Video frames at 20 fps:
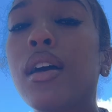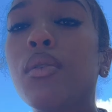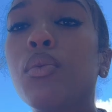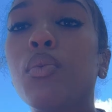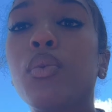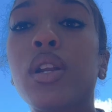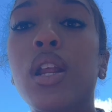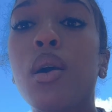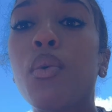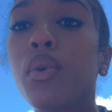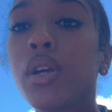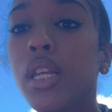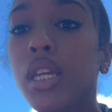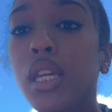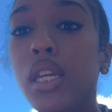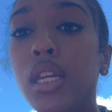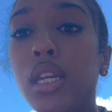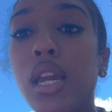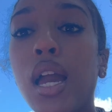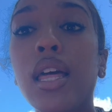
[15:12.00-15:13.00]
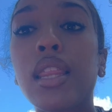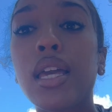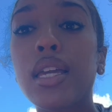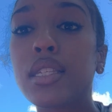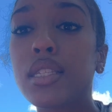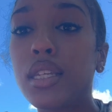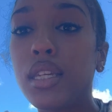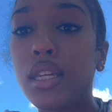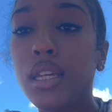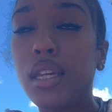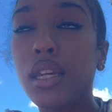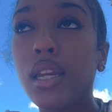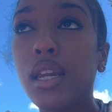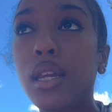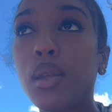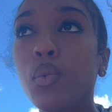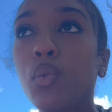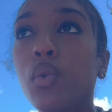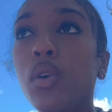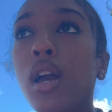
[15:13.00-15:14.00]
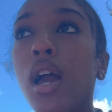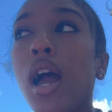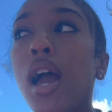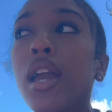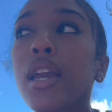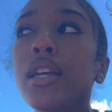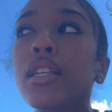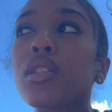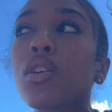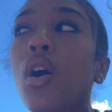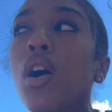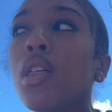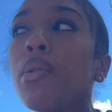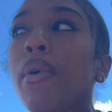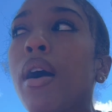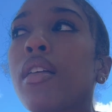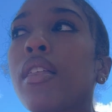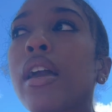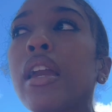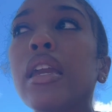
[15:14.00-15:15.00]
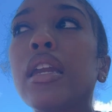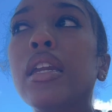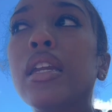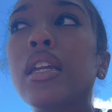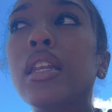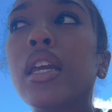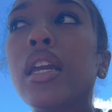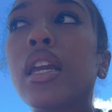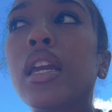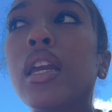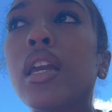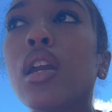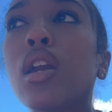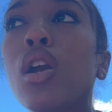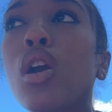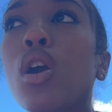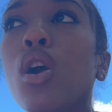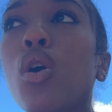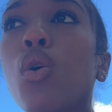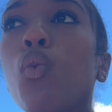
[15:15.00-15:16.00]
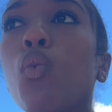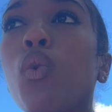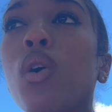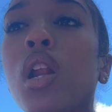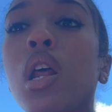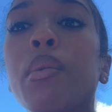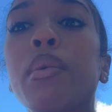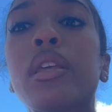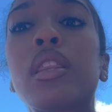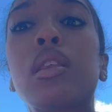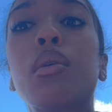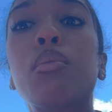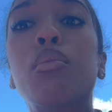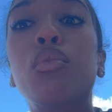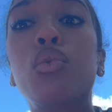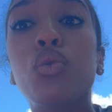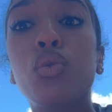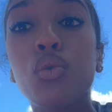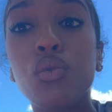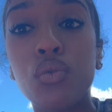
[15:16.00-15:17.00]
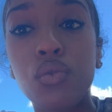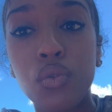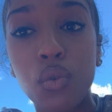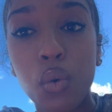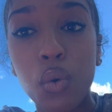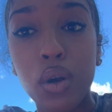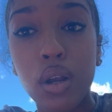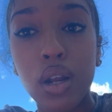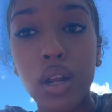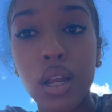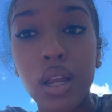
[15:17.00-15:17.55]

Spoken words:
when I want to eat, I like to eat. And it's all about, like, eating what I'm in the mood for.